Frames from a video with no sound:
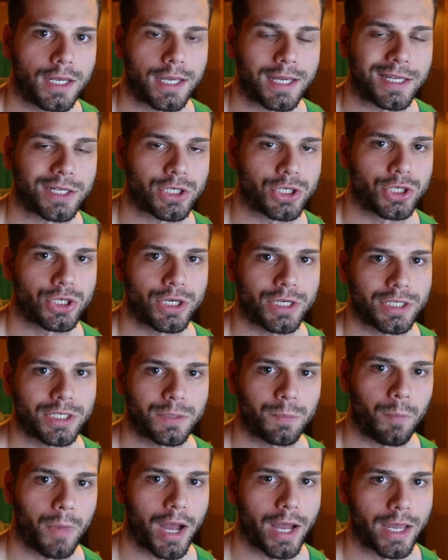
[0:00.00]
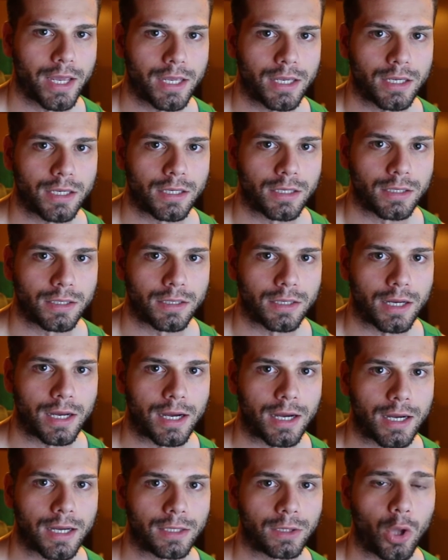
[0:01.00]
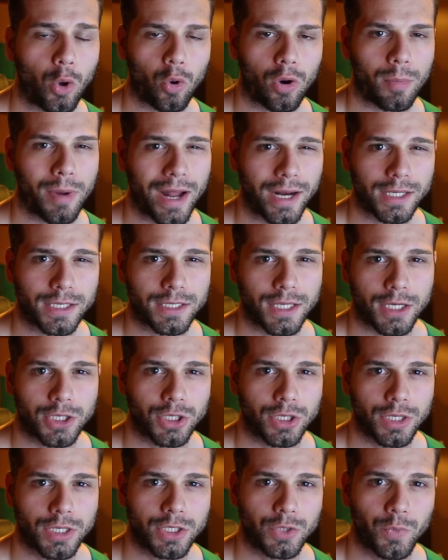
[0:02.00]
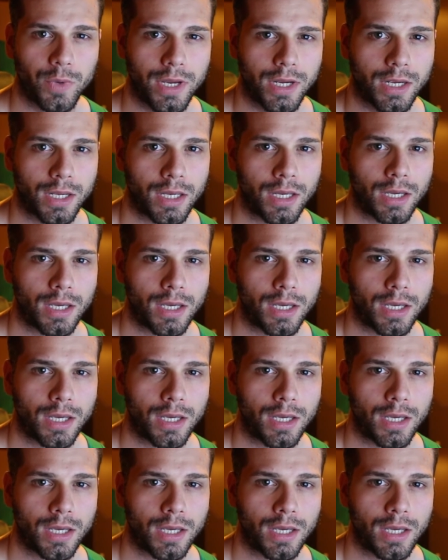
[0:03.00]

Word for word: It's just my uh, lower body session this week.